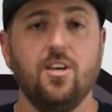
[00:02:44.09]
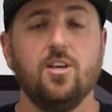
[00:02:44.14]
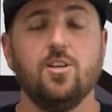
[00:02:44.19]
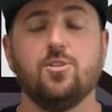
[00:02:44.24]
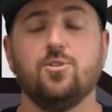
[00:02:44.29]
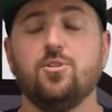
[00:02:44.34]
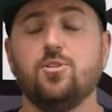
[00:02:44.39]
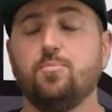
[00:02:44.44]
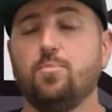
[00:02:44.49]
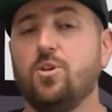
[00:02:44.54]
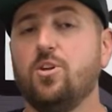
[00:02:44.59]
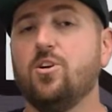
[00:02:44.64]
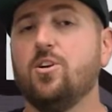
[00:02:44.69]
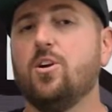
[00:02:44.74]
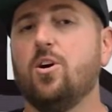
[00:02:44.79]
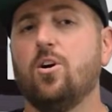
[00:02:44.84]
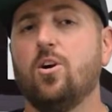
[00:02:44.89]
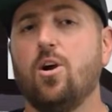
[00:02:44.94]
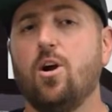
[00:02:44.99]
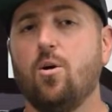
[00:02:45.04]
So let's plug
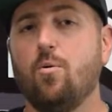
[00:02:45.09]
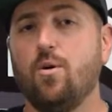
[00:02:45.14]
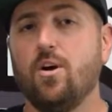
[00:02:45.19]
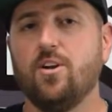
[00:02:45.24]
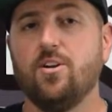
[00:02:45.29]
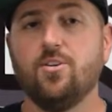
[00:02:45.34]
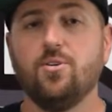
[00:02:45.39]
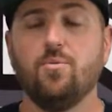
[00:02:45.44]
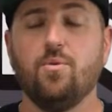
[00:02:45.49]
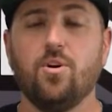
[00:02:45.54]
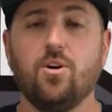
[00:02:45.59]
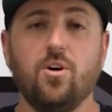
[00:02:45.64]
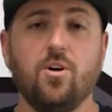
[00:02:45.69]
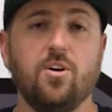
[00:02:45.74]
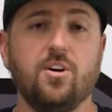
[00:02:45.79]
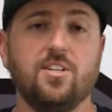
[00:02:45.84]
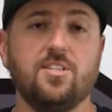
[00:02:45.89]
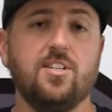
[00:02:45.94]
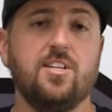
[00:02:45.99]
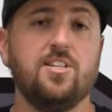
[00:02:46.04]
our HotWire into our
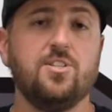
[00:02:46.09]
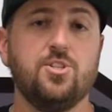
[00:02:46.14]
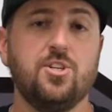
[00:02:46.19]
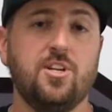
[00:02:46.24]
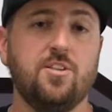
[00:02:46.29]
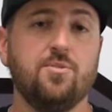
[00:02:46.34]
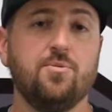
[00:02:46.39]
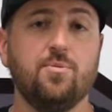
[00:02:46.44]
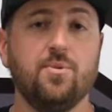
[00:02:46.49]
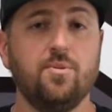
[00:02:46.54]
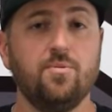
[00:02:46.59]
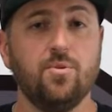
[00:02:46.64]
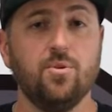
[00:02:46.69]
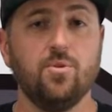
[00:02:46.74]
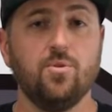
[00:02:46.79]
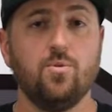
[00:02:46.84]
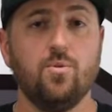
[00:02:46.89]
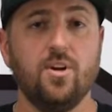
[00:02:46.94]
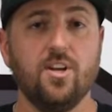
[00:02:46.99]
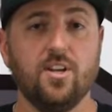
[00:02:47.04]
RX-8 Gen 3 real
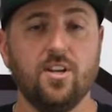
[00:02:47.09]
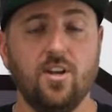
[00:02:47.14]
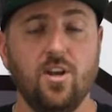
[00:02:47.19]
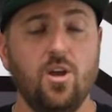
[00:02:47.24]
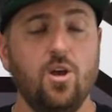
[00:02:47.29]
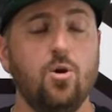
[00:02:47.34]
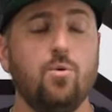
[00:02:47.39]
quick.